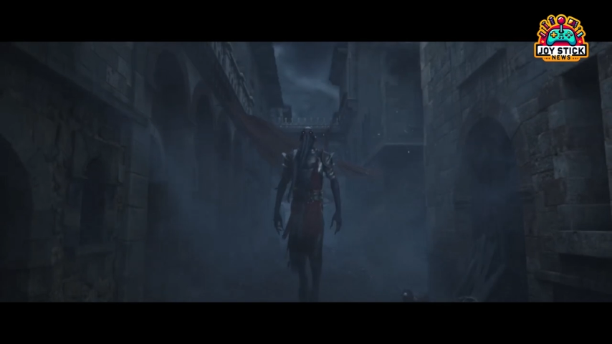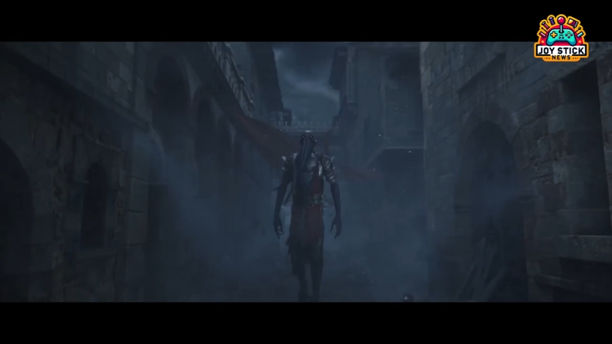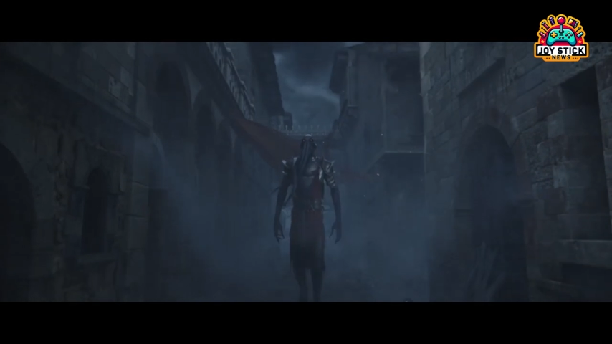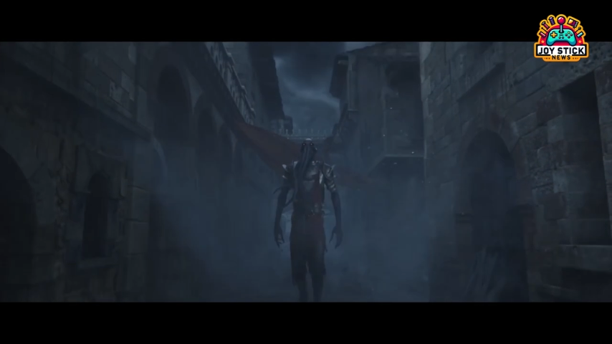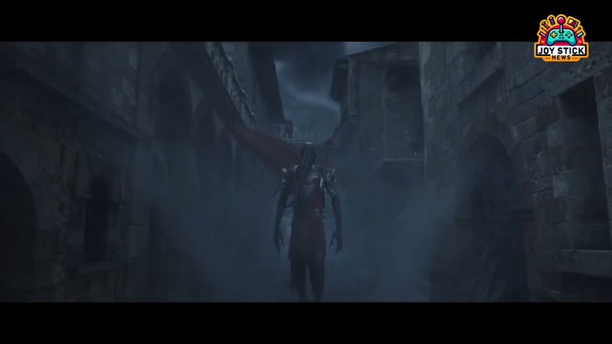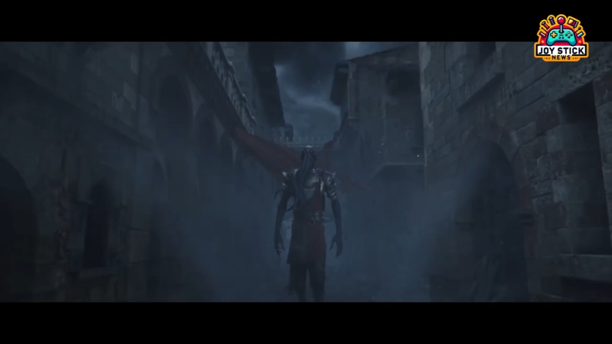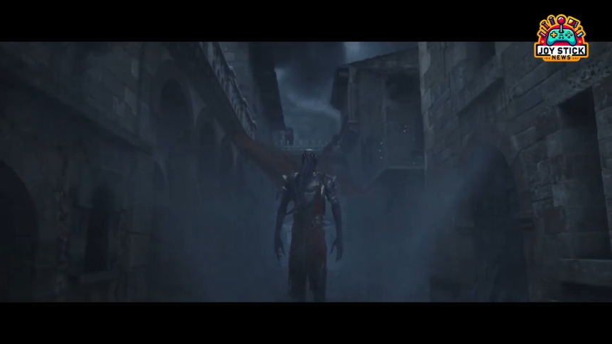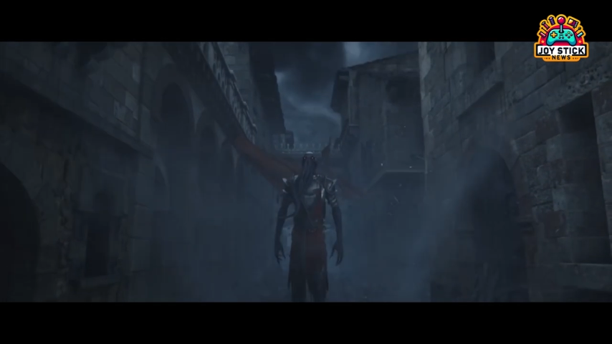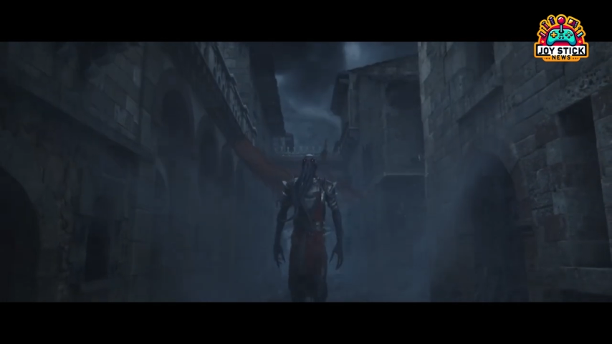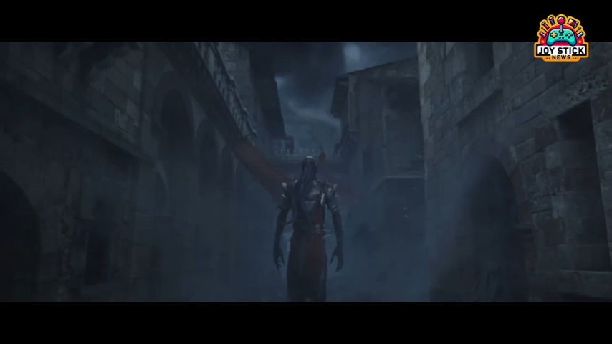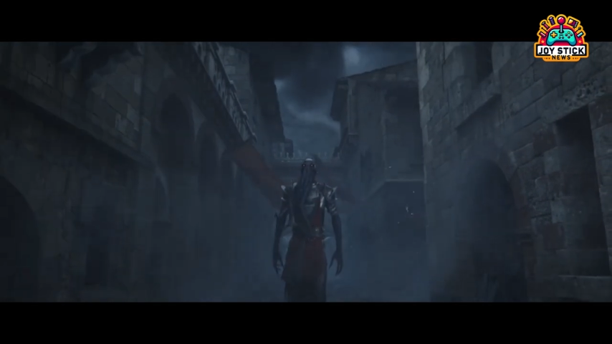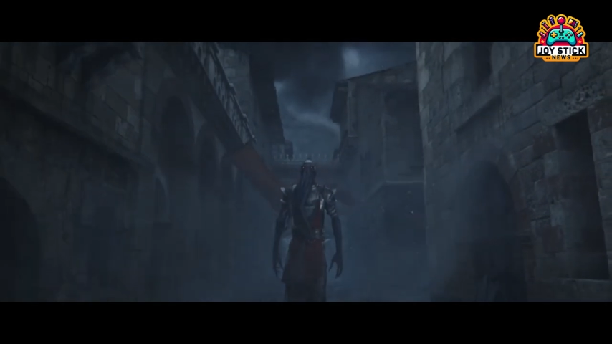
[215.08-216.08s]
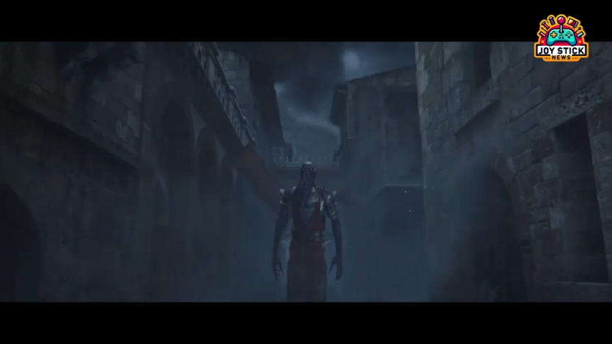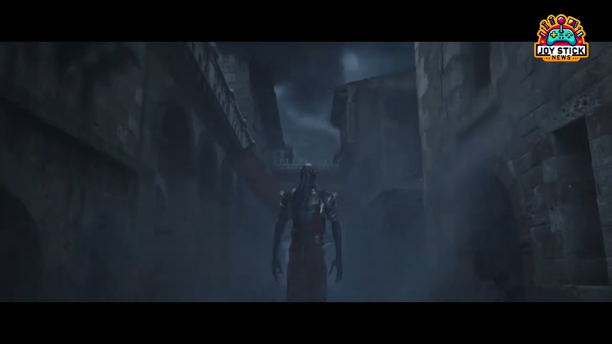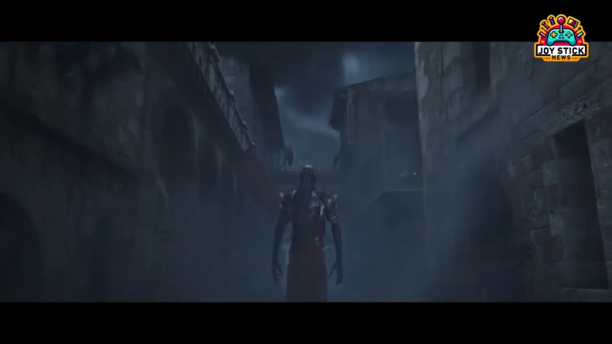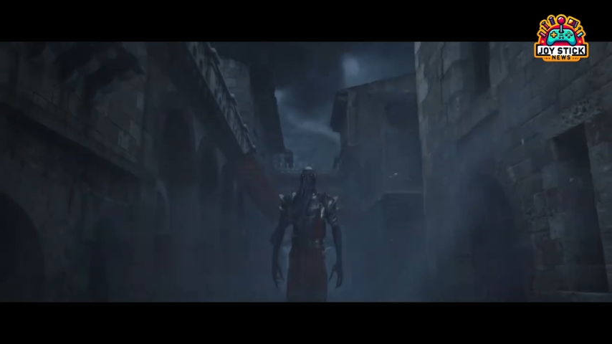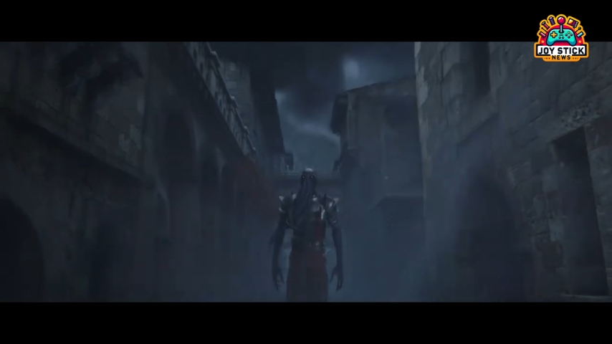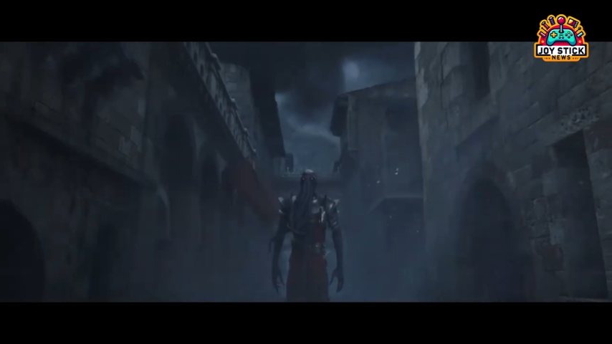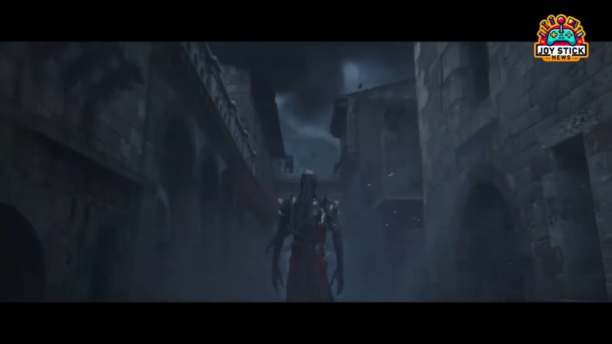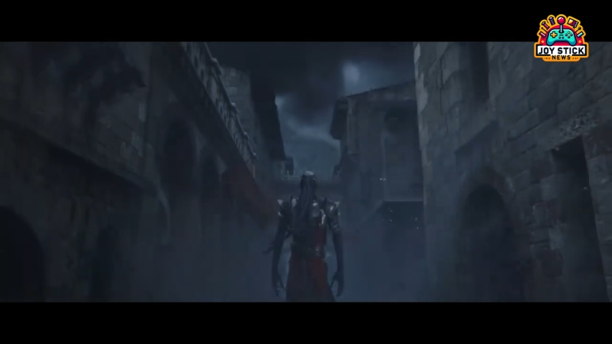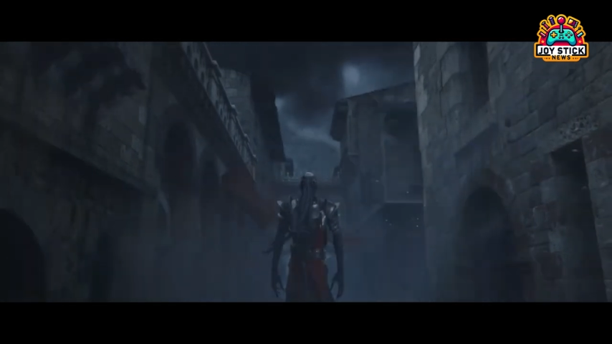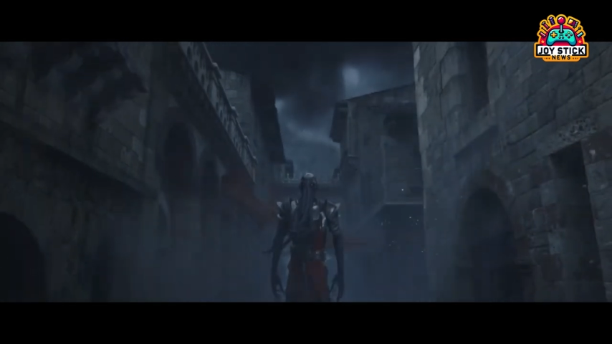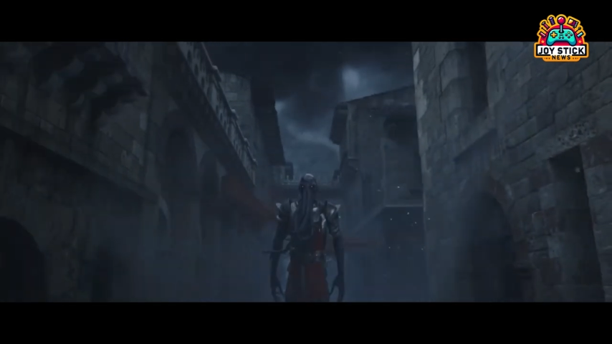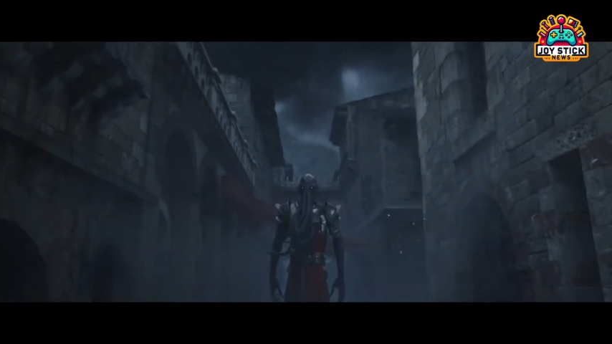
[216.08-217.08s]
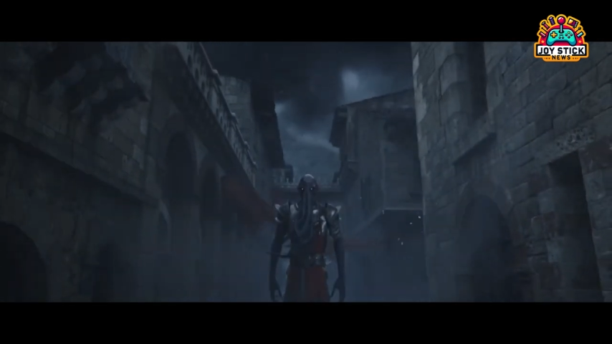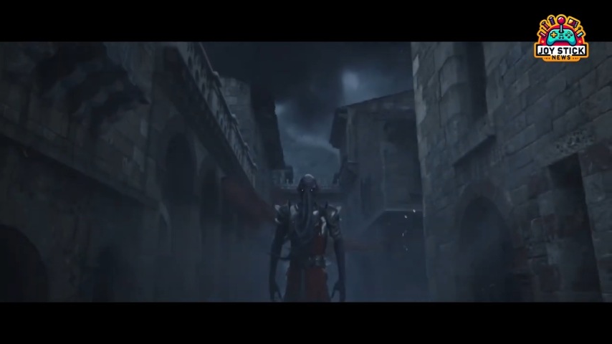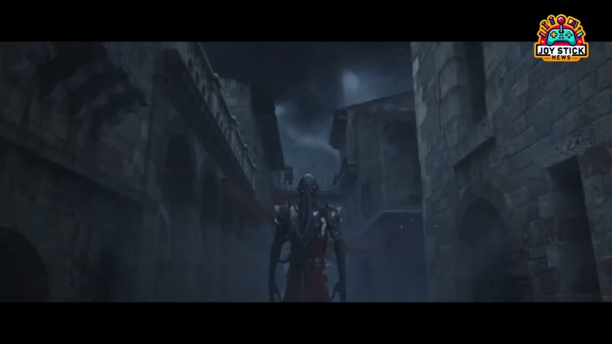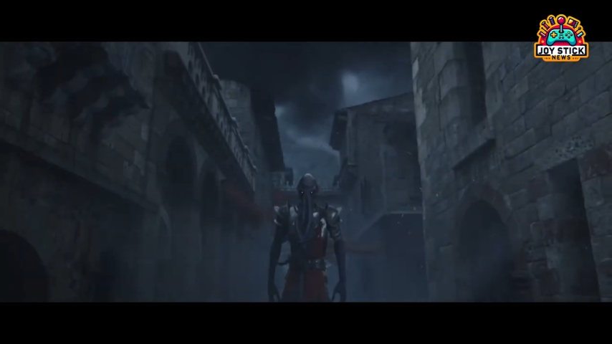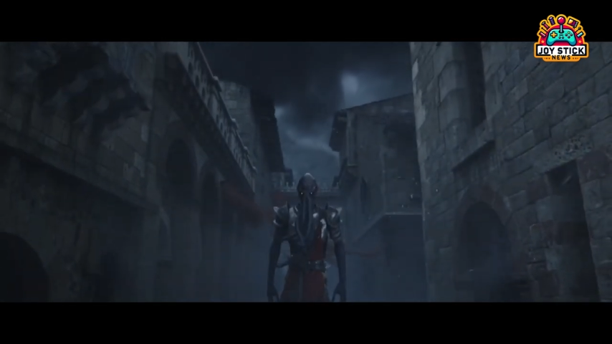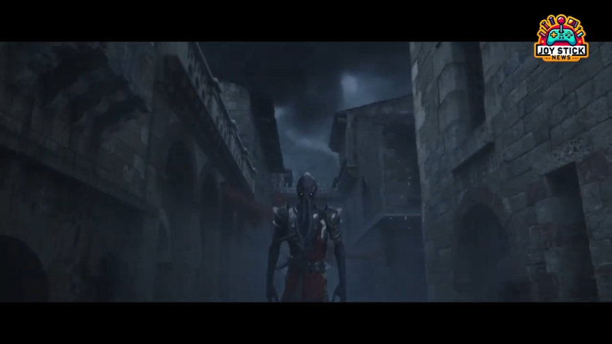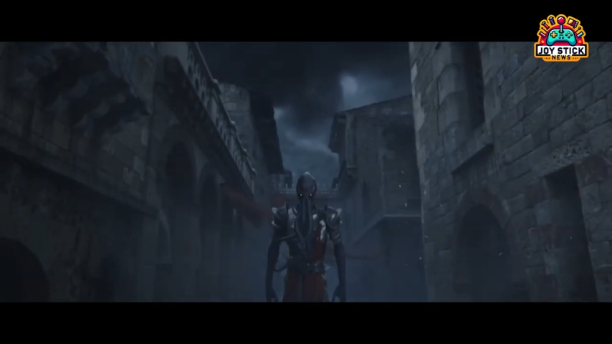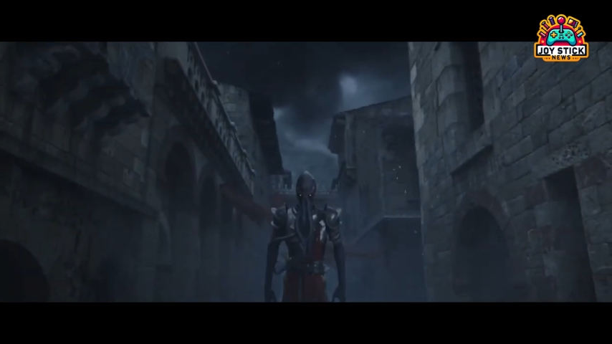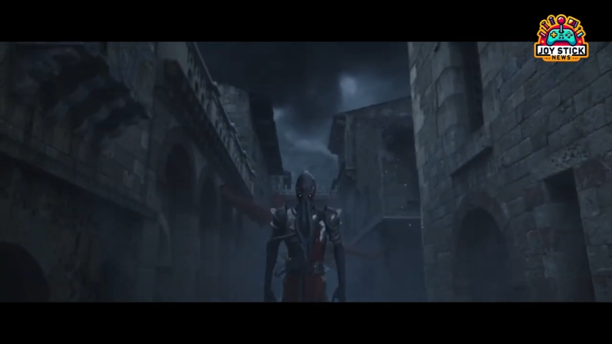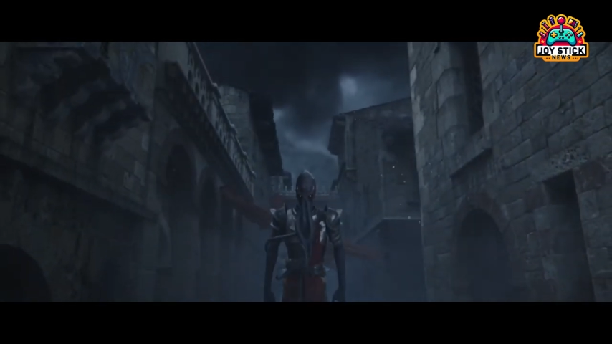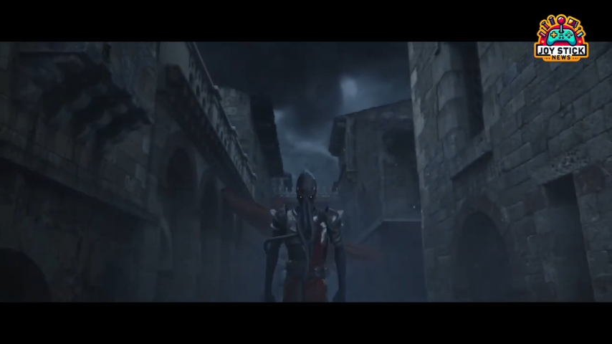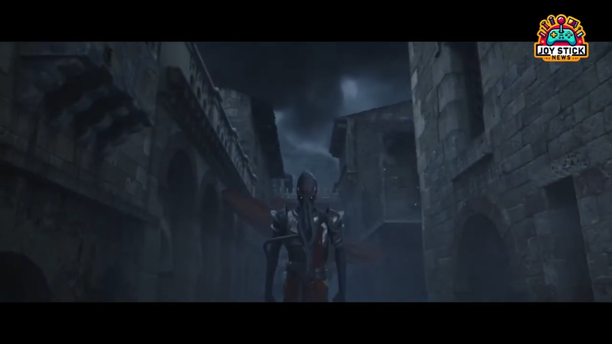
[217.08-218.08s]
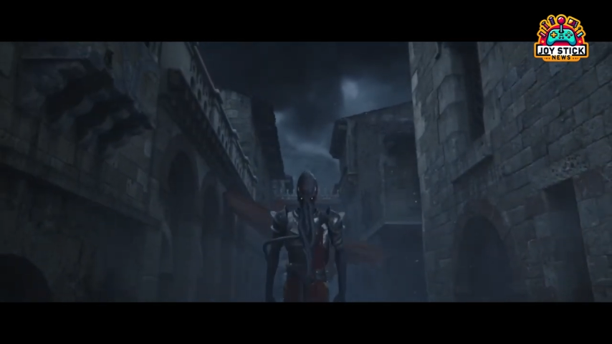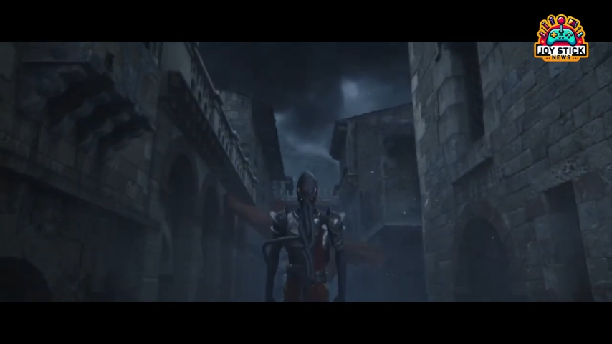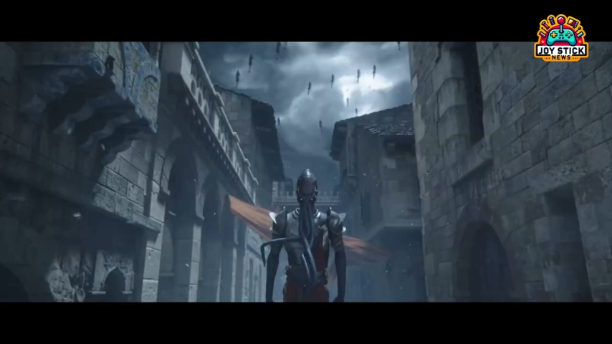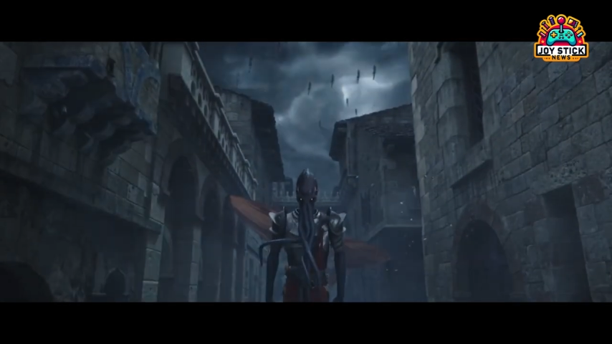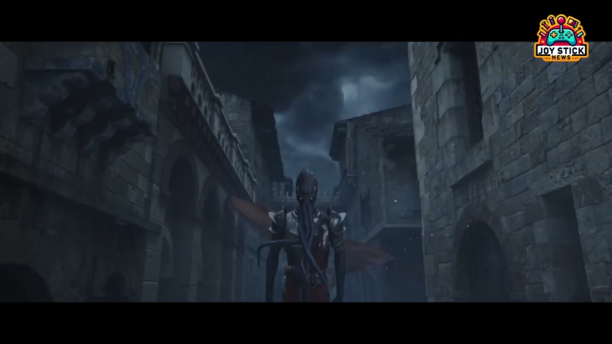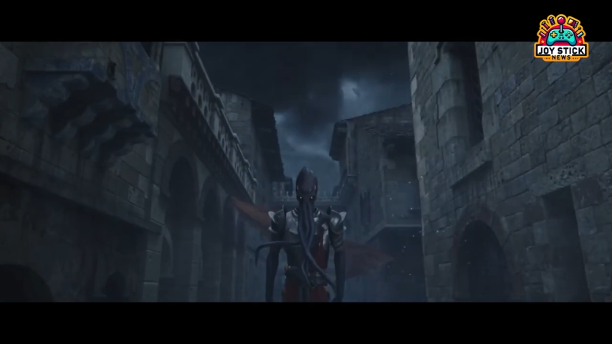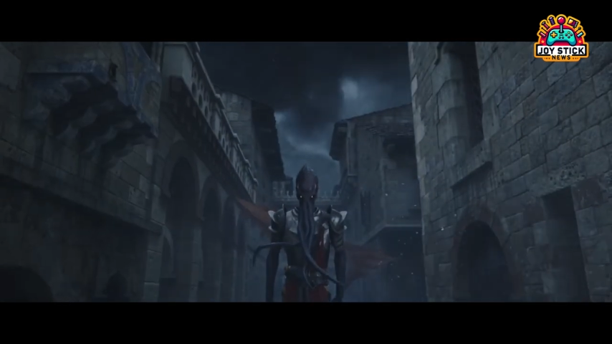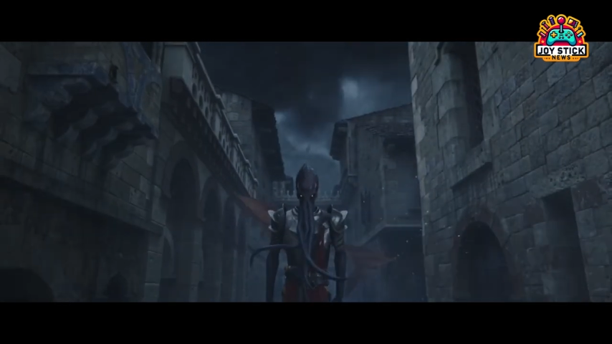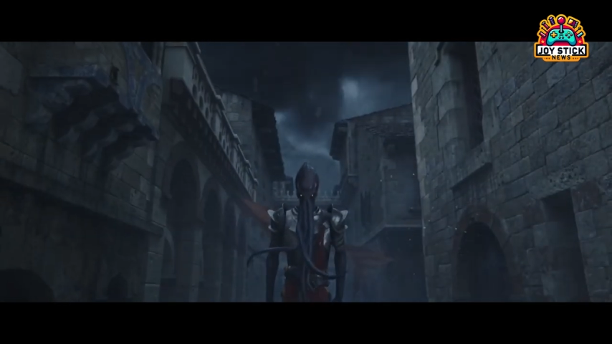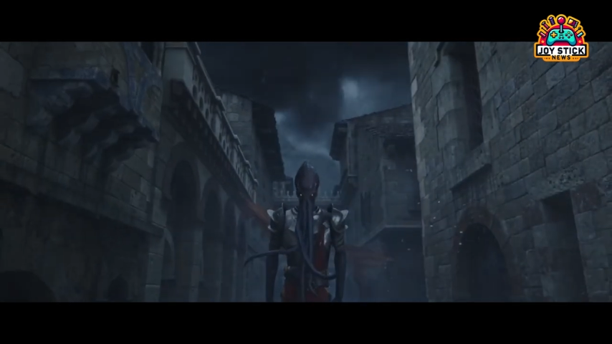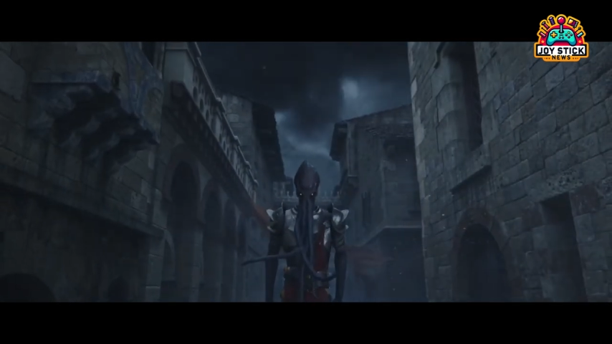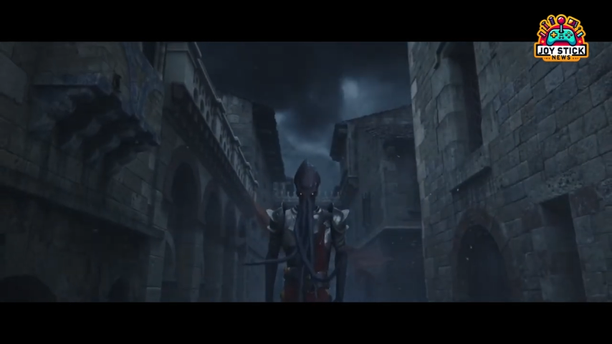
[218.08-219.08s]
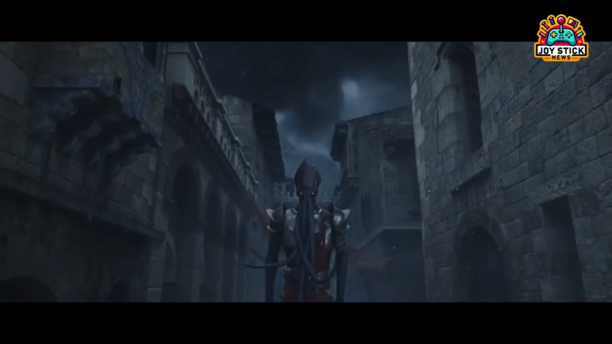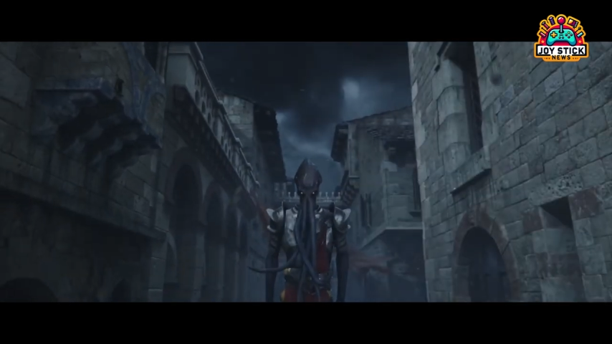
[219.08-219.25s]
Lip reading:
[unreadable: no face in view]